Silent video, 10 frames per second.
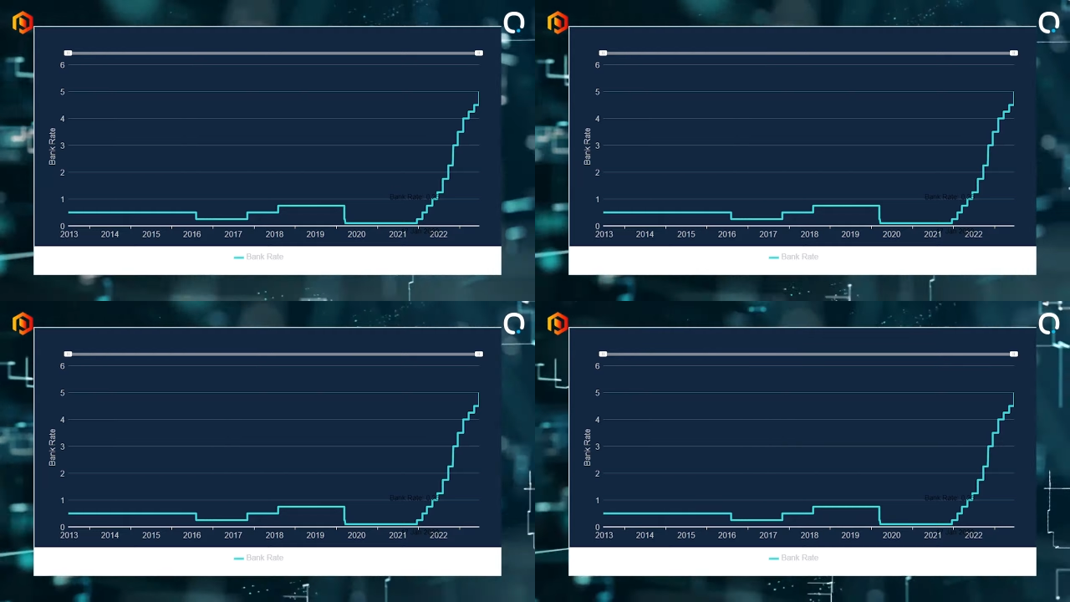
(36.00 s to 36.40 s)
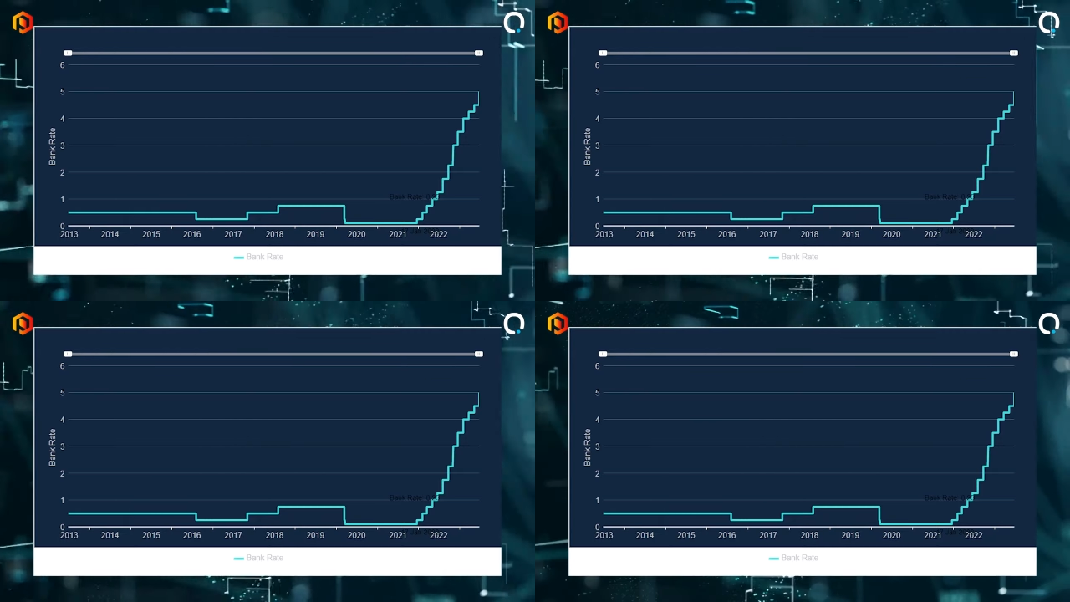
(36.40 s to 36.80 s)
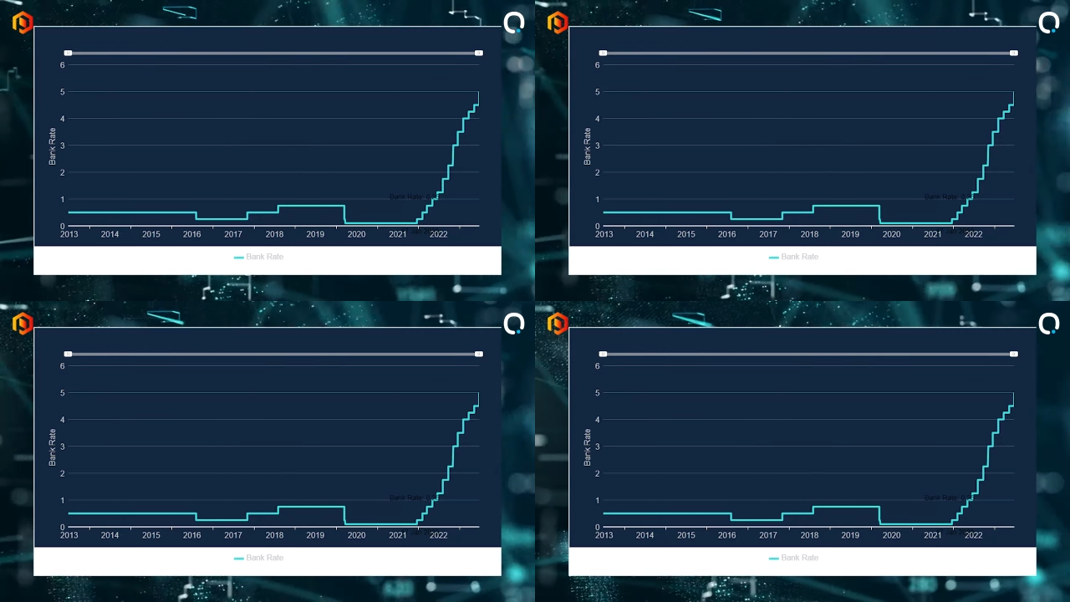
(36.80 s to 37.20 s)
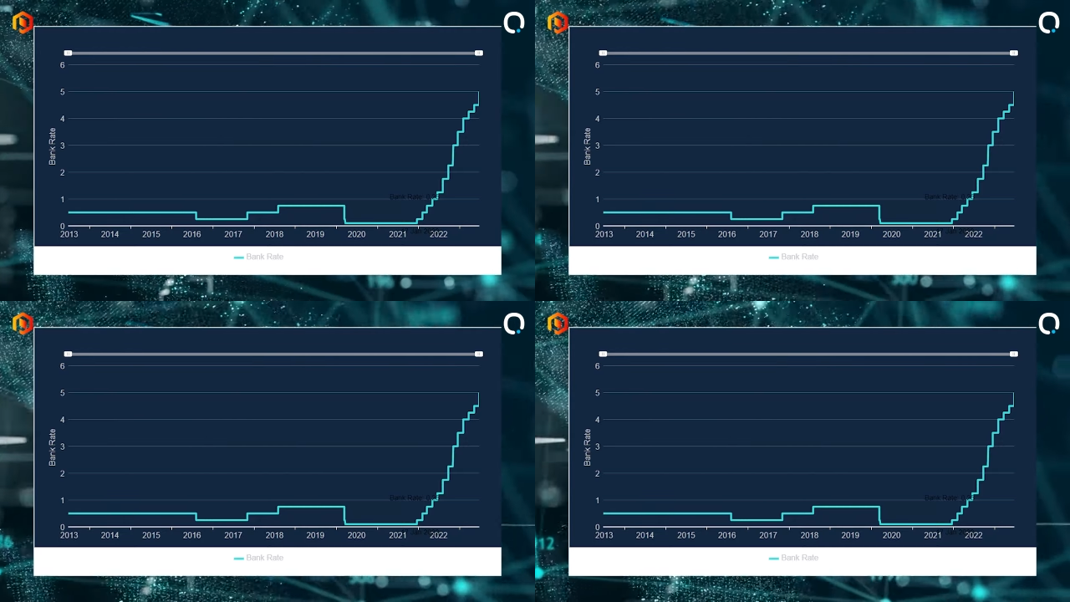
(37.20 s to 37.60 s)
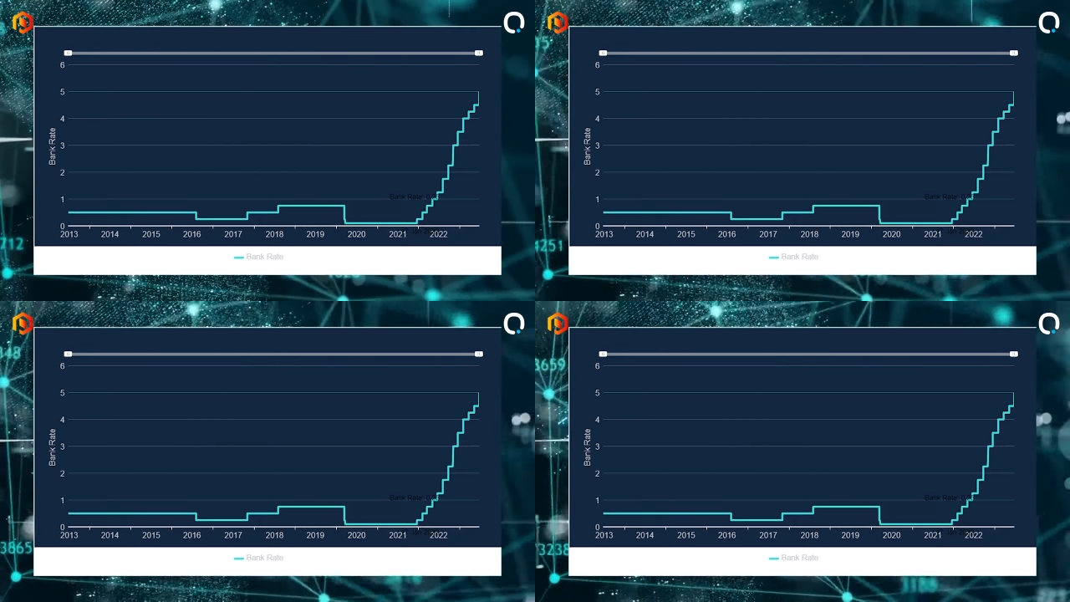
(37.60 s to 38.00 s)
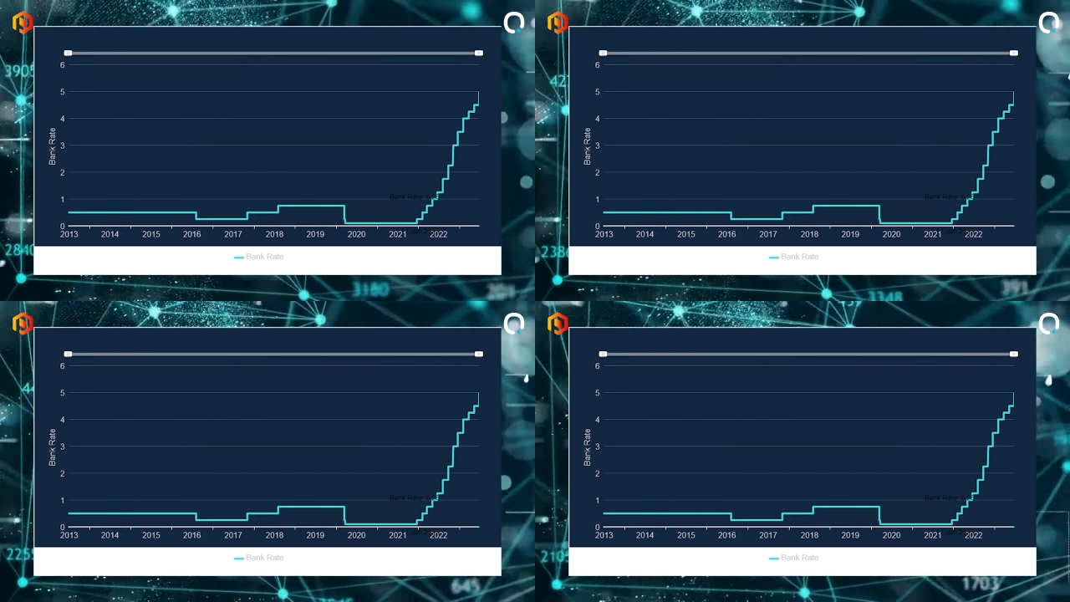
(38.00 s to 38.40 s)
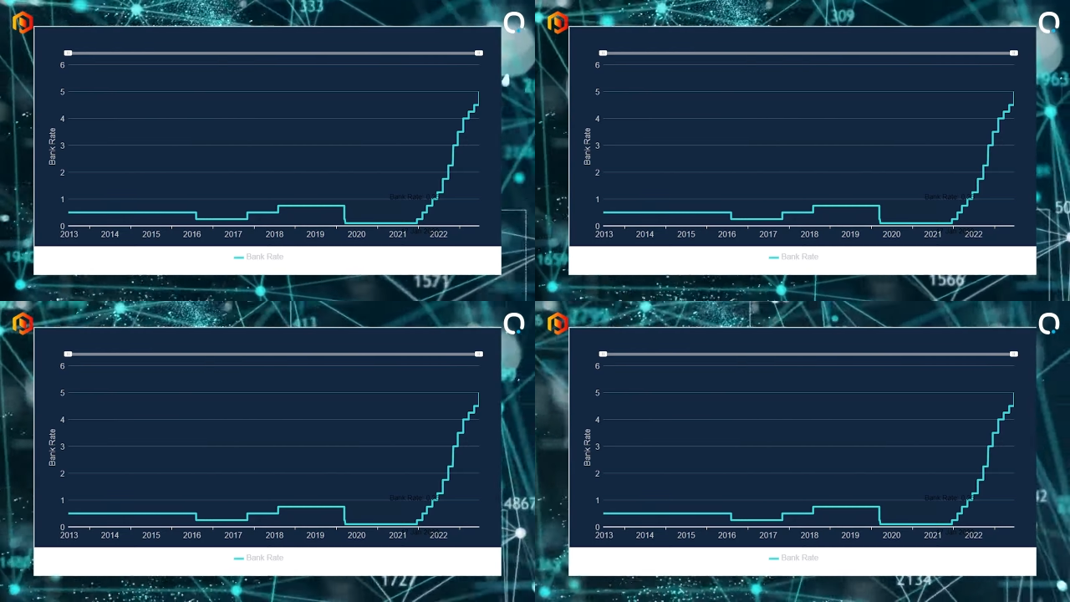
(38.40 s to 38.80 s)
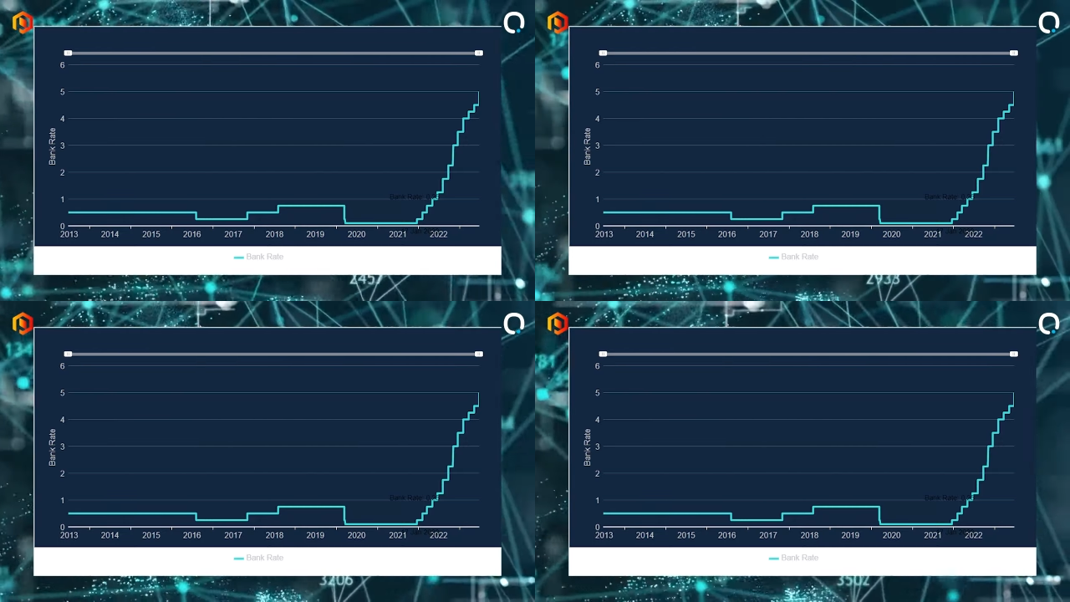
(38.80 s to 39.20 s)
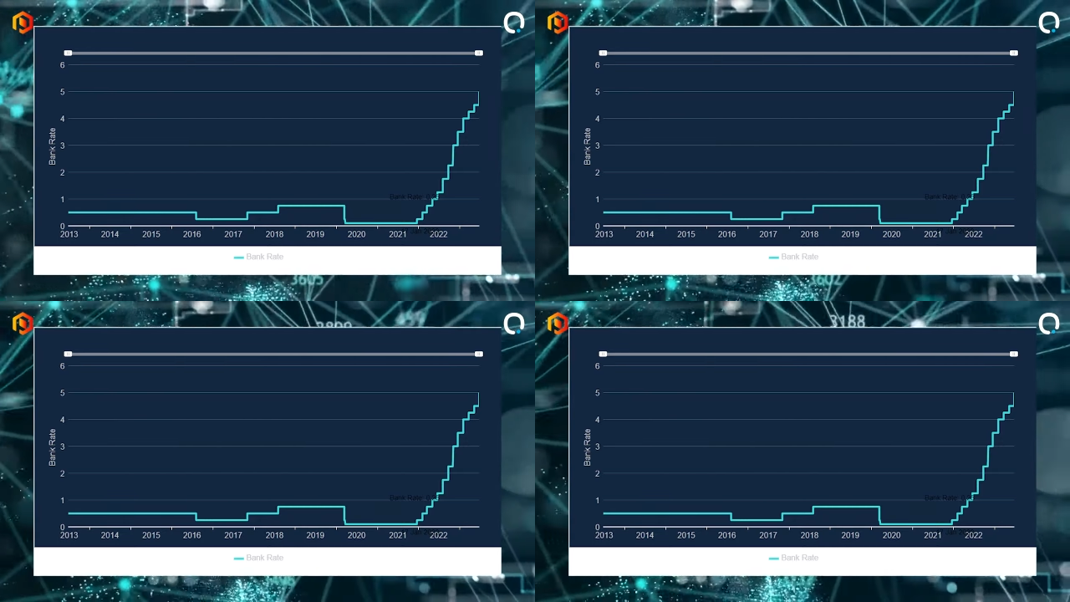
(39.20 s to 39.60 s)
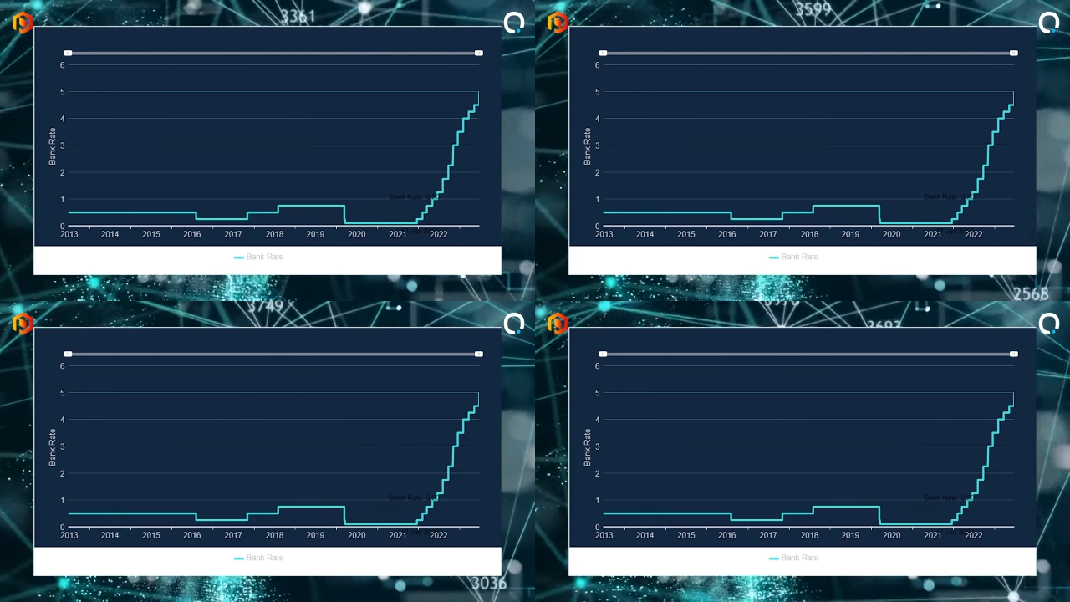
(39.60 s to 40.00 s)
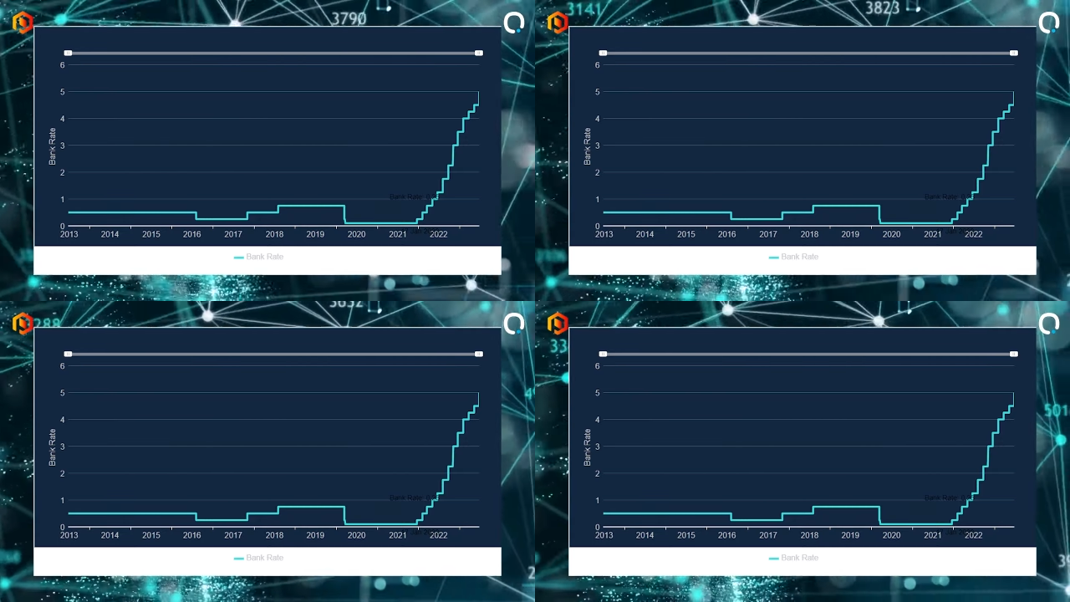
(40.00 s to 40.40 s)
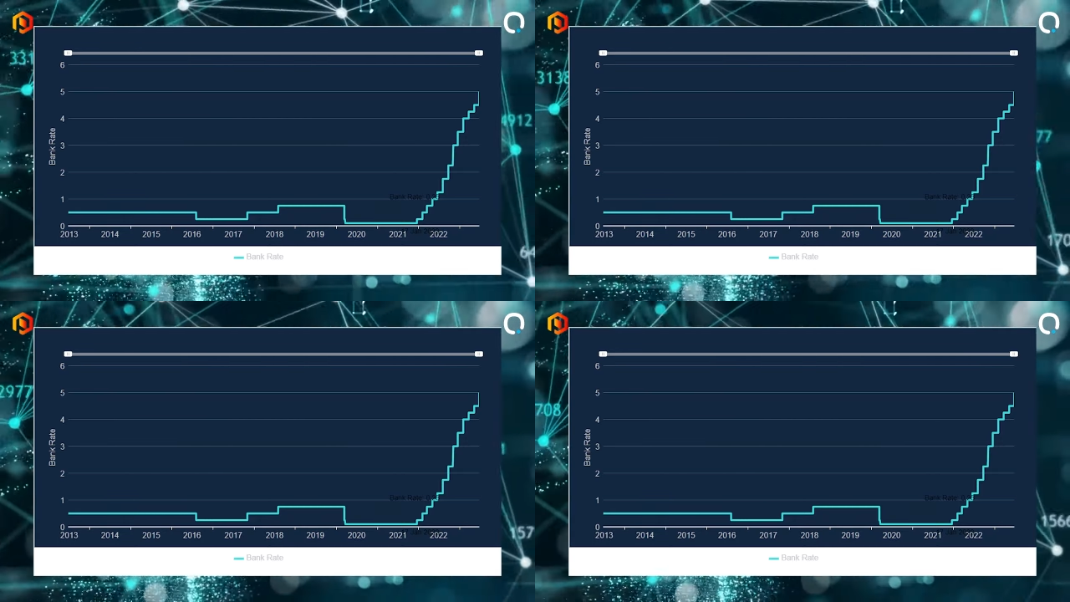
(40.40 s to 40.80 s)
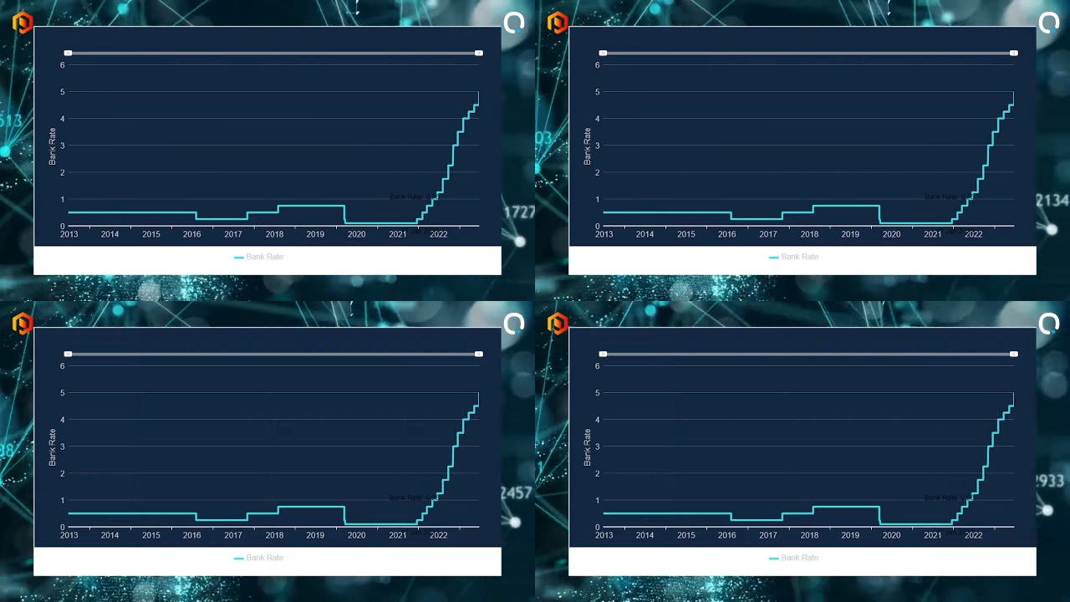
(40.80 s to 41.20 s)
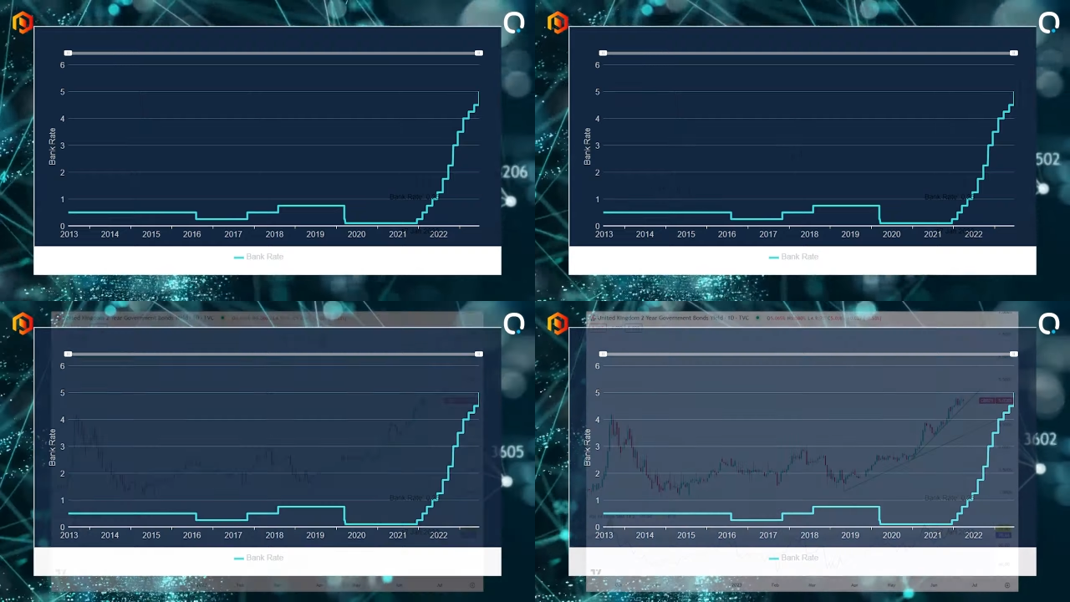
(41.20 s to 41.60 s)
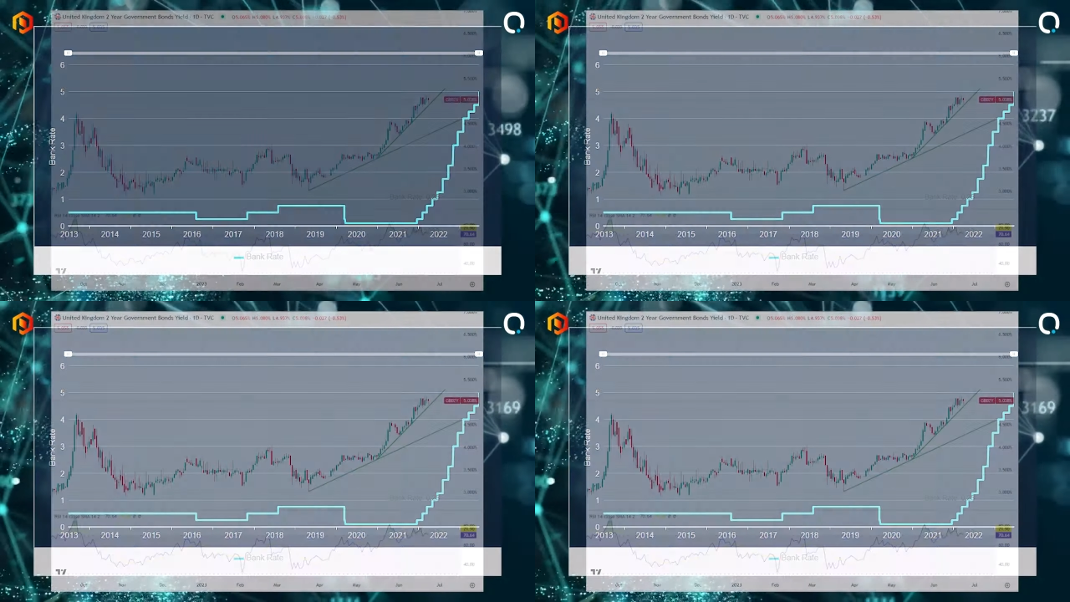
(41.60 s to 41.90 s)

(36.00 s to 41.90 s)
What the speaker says: [unreadable: no face in view]